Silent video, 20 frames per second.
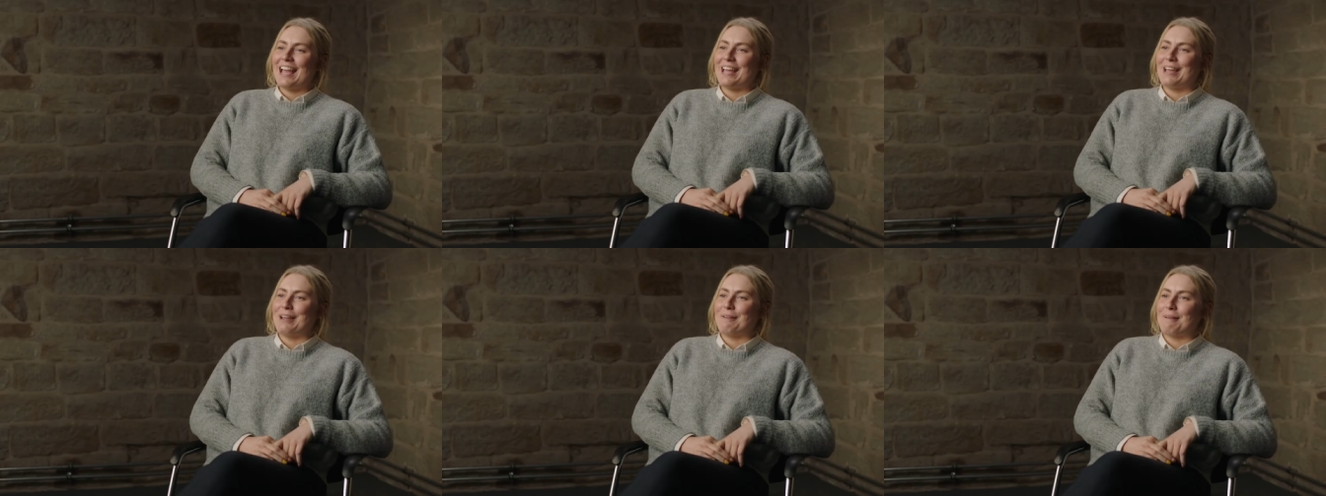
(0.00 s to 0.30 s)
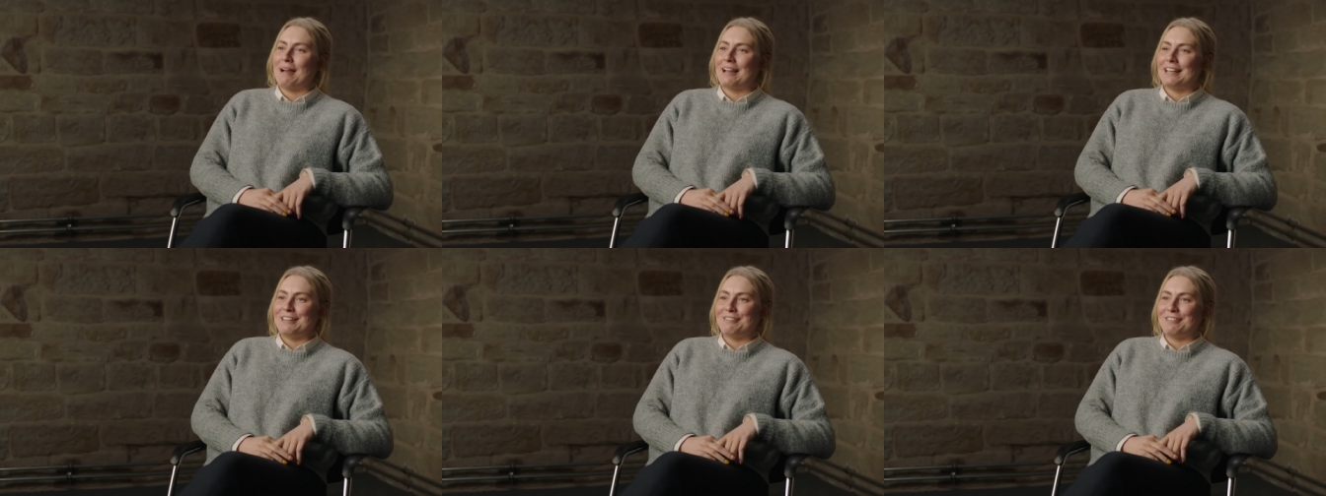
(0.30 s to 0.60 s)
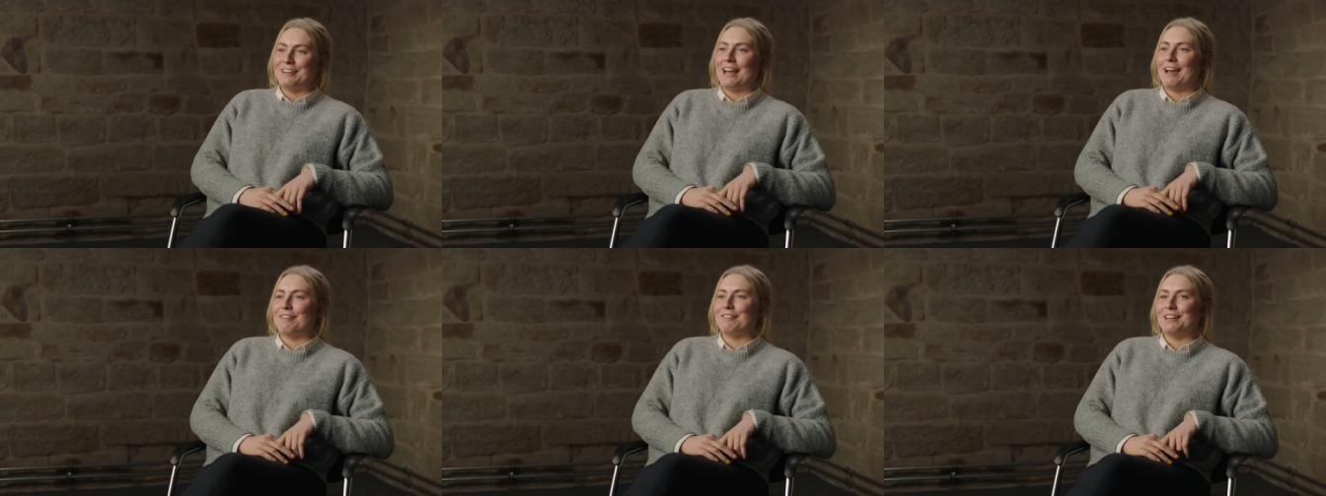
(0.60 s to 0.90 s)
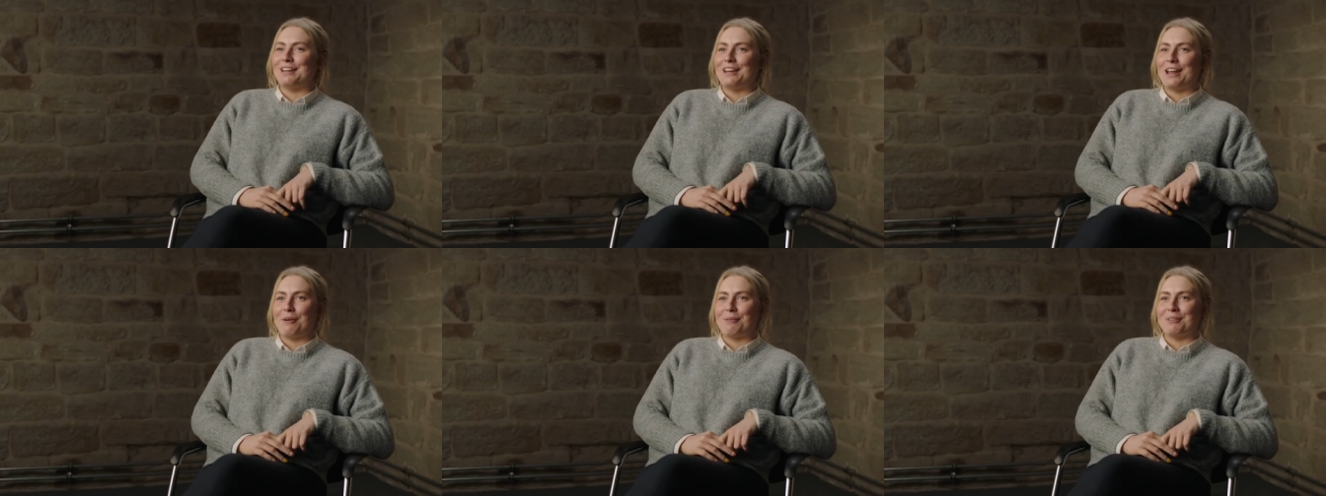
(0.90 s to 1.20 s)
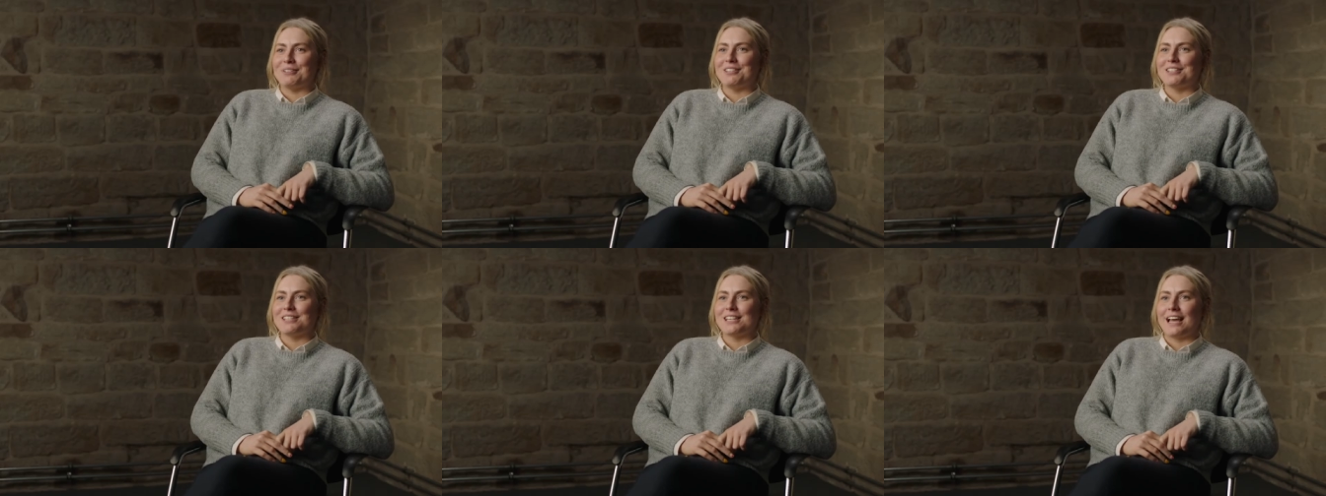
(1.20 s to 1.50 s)
Um, I even have it now
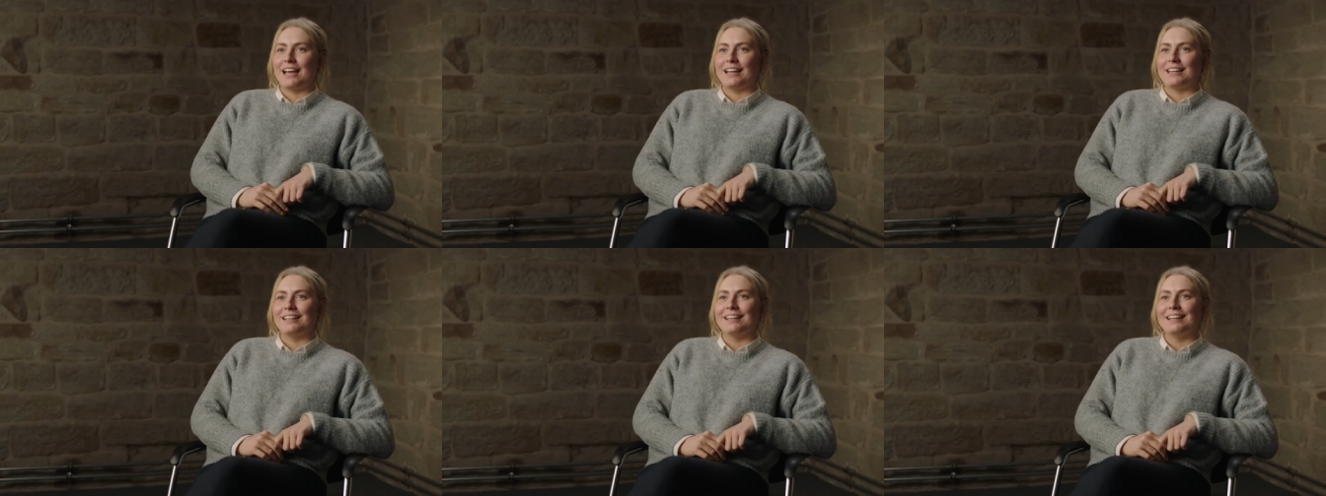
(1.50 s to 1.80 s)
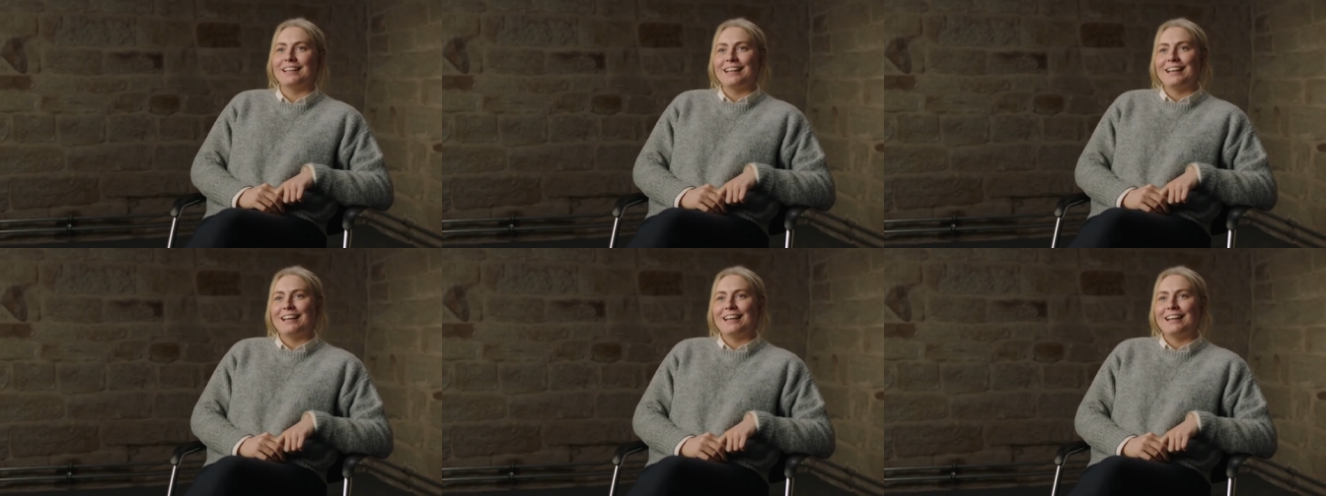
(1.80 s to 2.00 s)
on site.